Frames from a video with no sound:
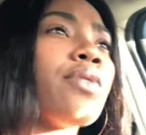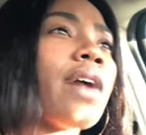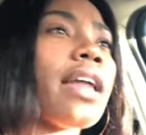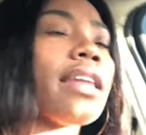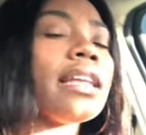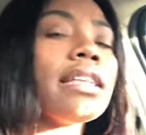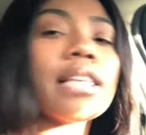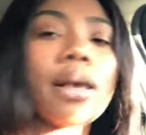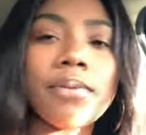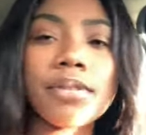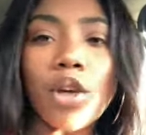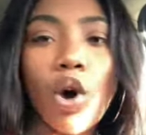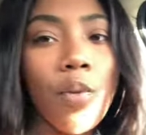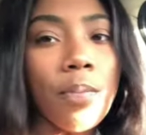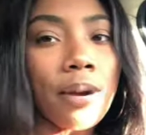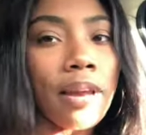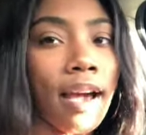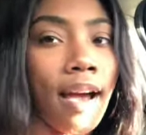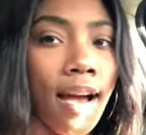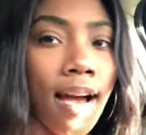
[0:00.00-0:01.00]
At least I was
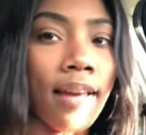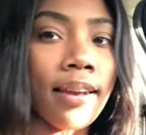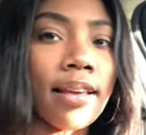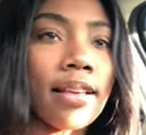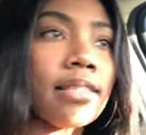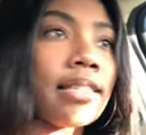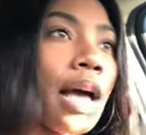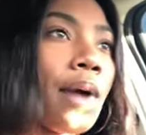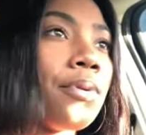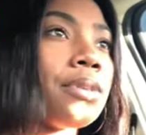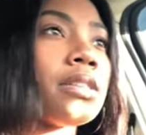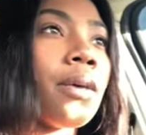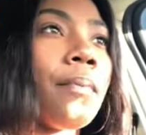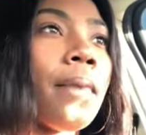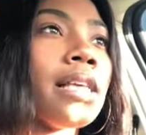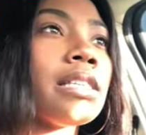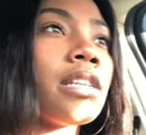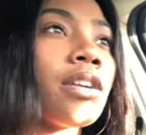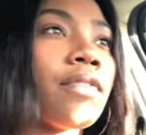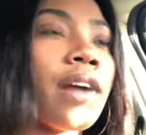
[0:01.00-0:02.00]
open and honest. I wasn't
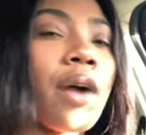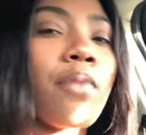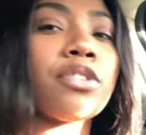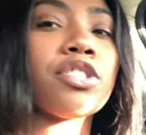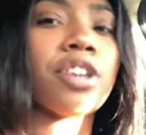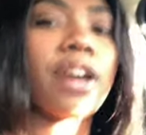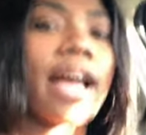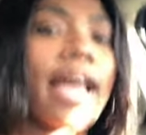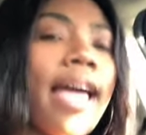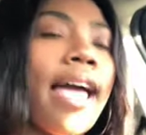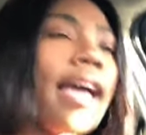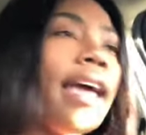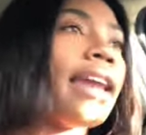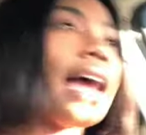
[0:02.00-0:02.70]
messing around with your head.